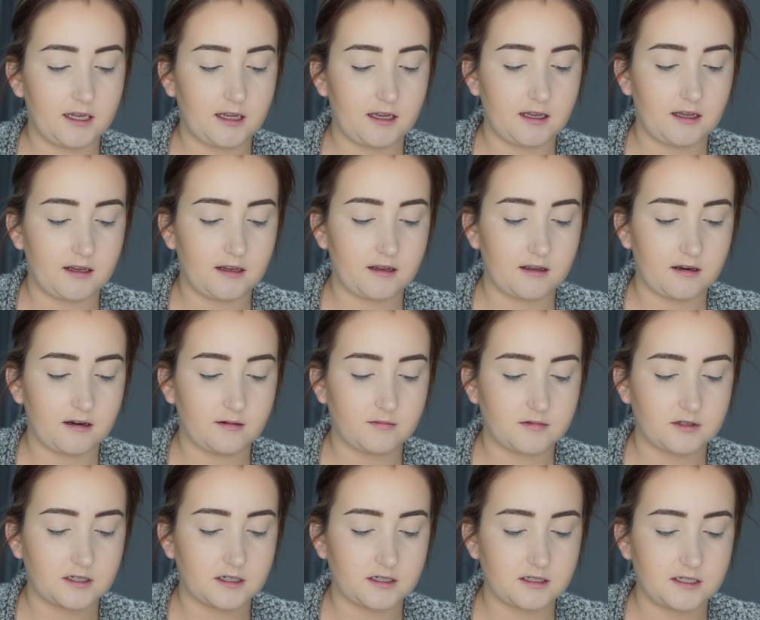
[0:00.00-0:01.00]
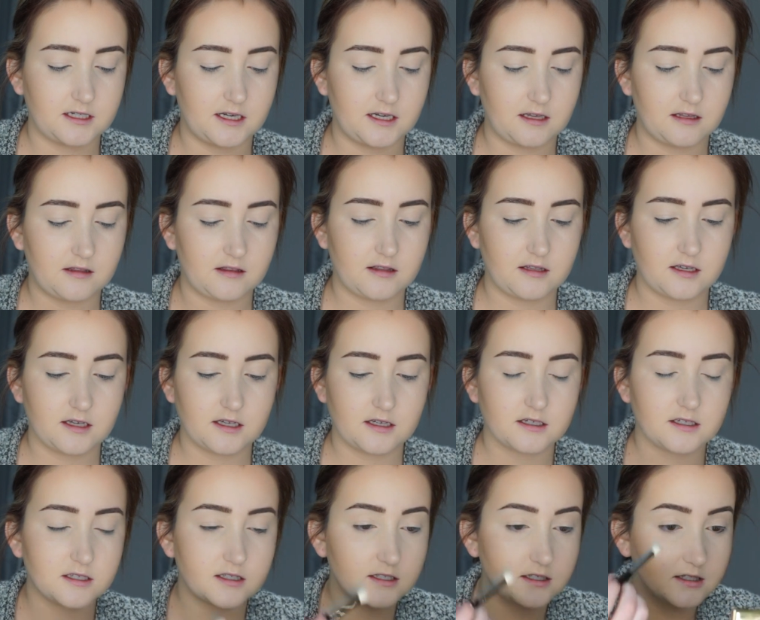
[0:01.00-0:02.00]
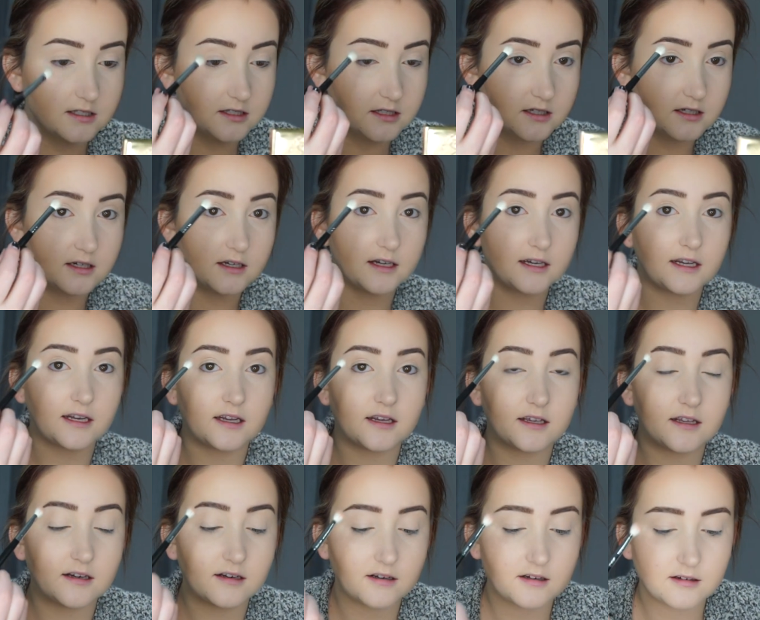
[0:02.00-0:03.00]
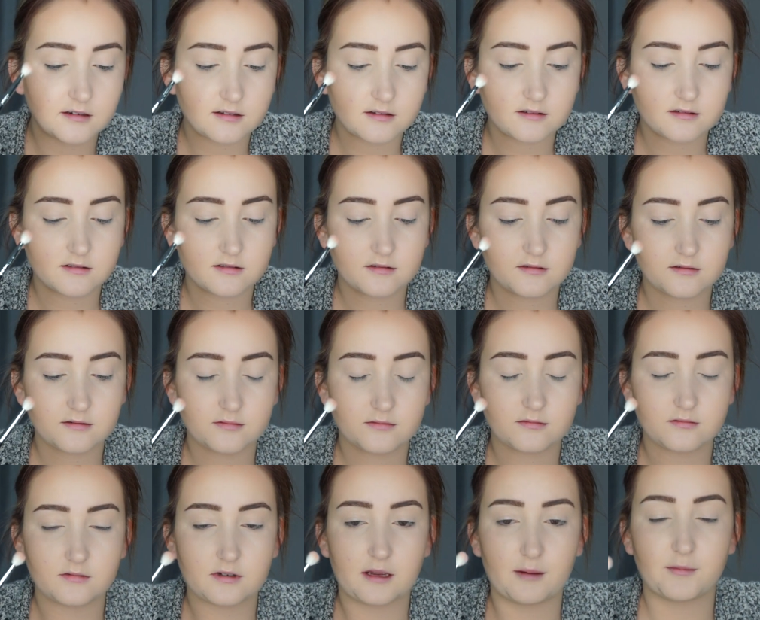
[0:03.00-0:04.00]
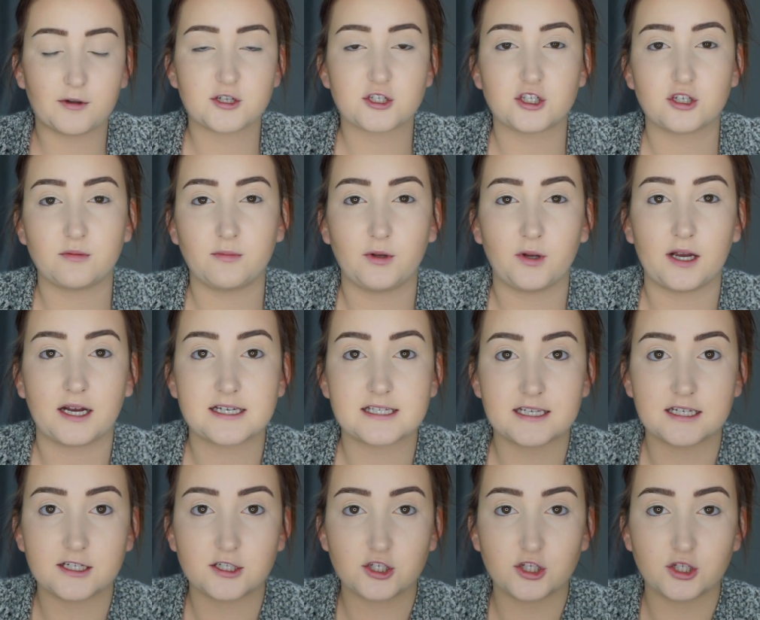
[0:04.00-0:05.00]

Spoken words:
And I'm just going to take this and I'm going to zoom you guys in